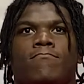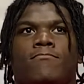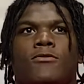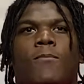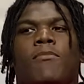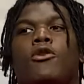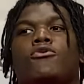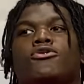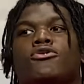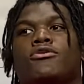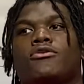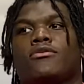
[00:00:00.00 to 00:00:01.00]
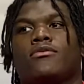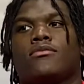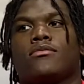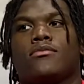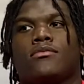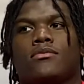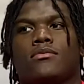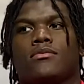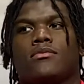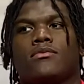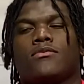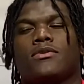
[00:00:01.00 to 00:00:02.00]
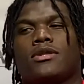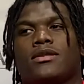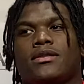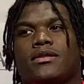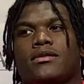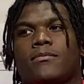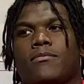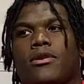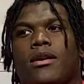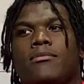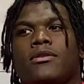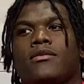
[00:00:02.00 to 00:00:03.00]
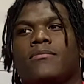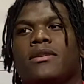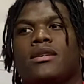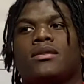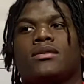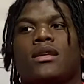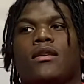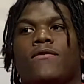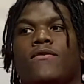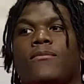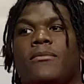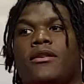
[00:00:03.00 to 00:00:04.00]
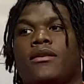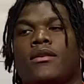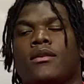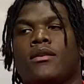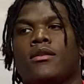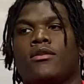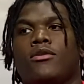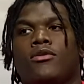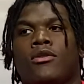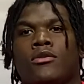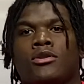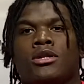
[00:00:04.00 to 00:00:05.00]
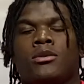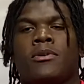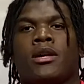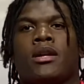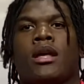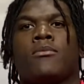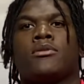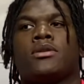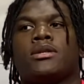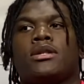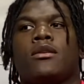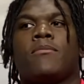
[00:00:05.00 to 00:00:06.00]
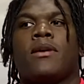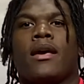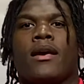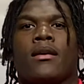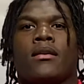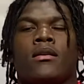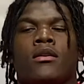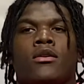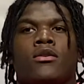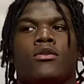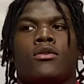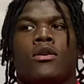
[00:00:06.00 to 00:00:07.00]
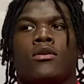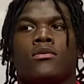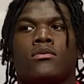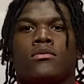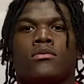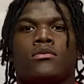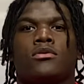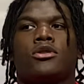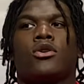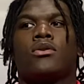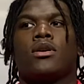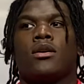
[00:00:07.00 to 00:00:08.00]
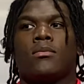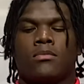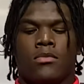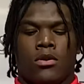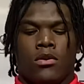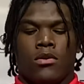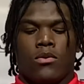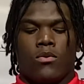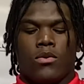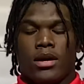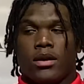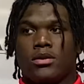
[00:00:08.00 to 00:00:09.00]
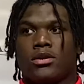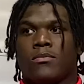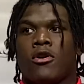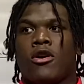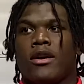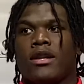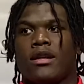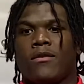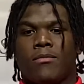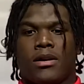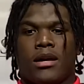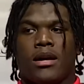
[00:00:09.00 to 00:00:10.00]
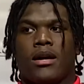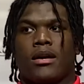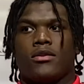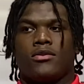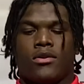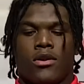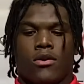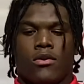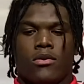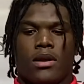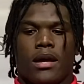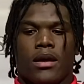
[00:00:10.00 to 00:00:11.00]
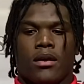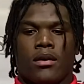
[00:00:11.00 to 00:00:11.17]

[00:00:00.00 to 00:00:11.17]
Composure was probably the biggest thing for me. You know, just being able to sit back, you know, soak up what Jamari left behind, you know, like